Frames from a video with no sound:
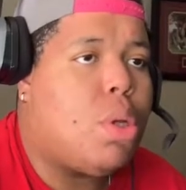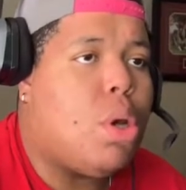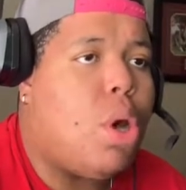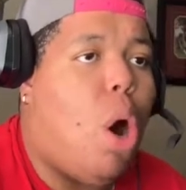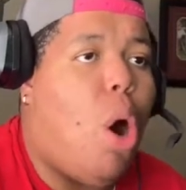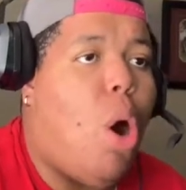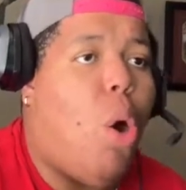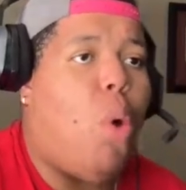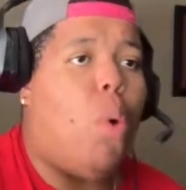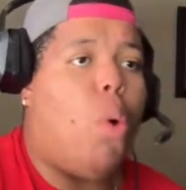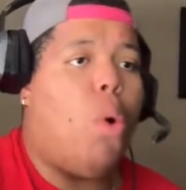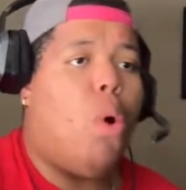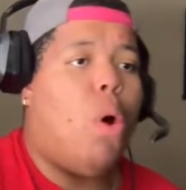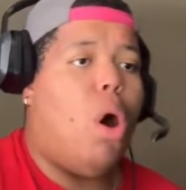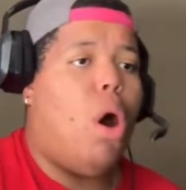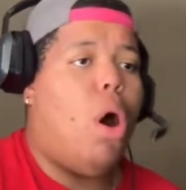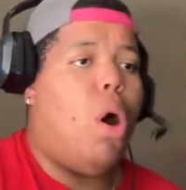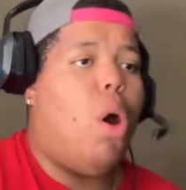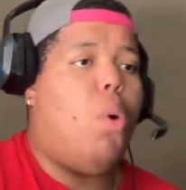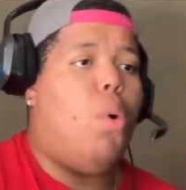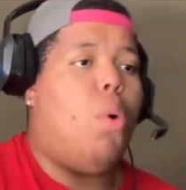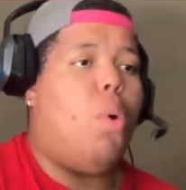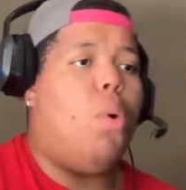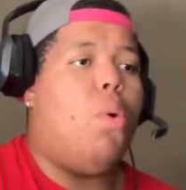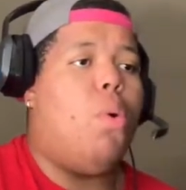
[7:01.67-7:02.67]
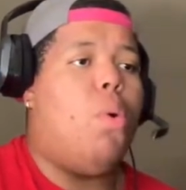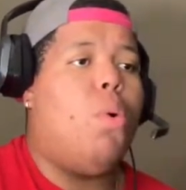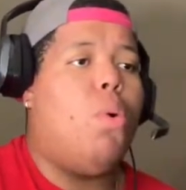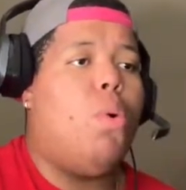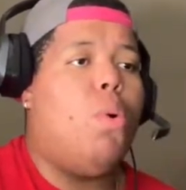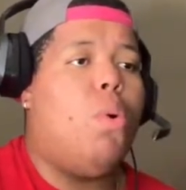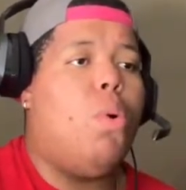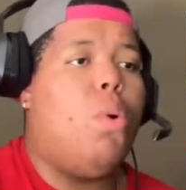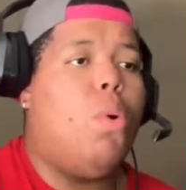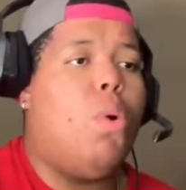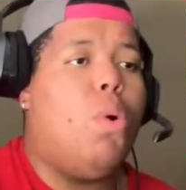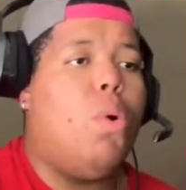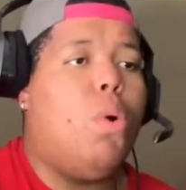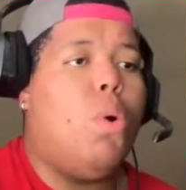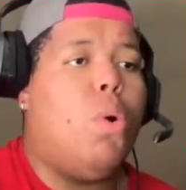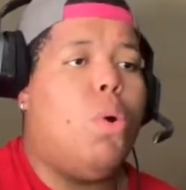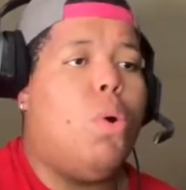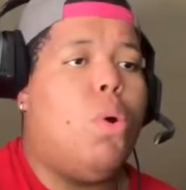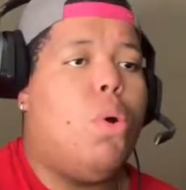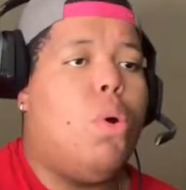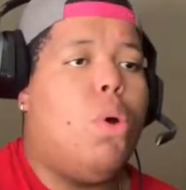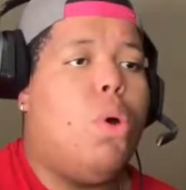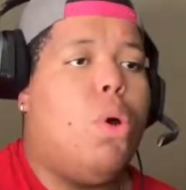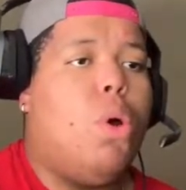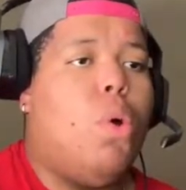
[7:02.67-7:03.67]
Oh, oh.
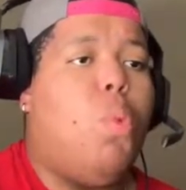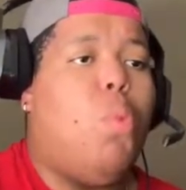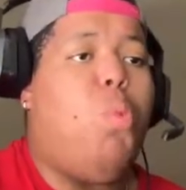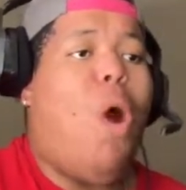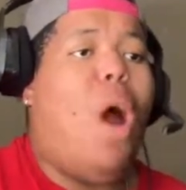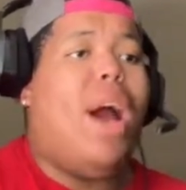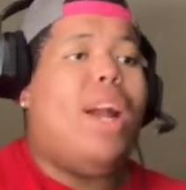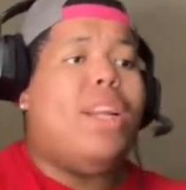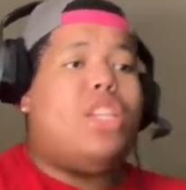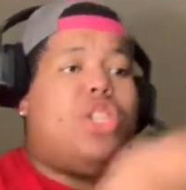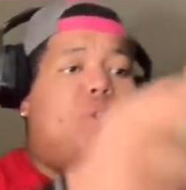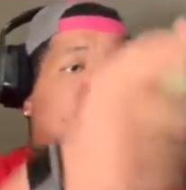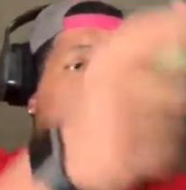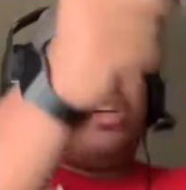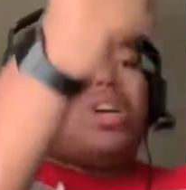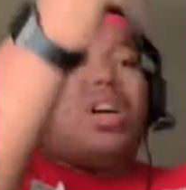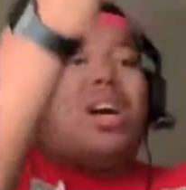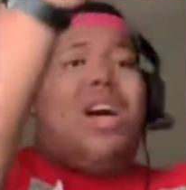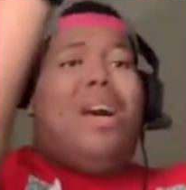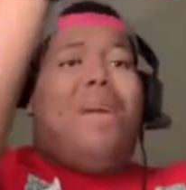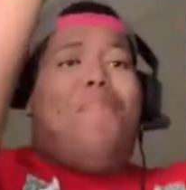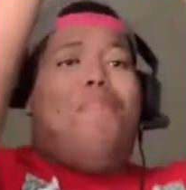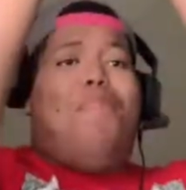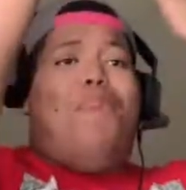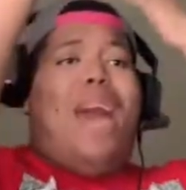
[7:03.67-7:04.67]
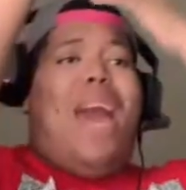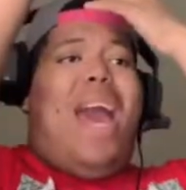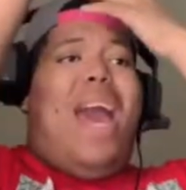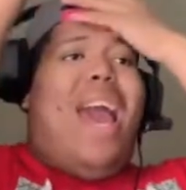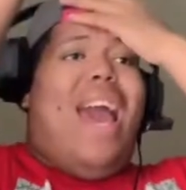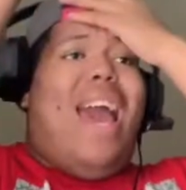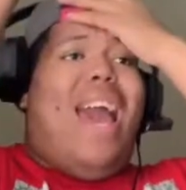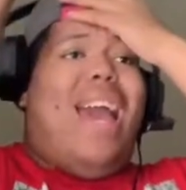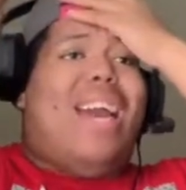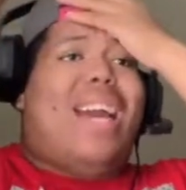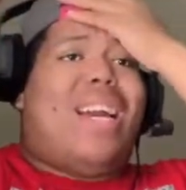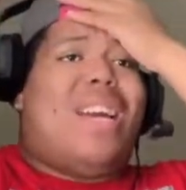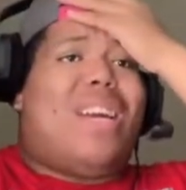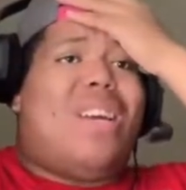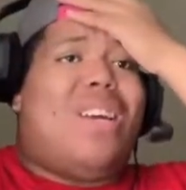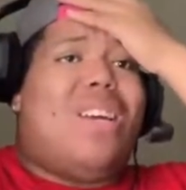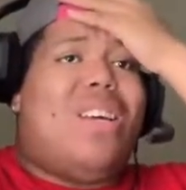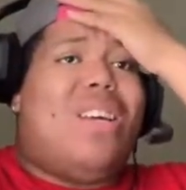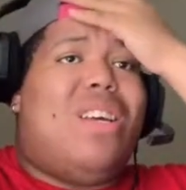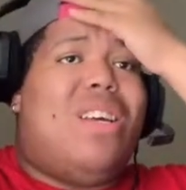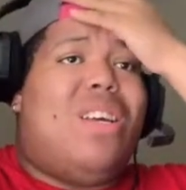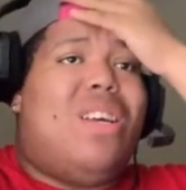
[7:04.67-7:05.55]
Why did you cut back?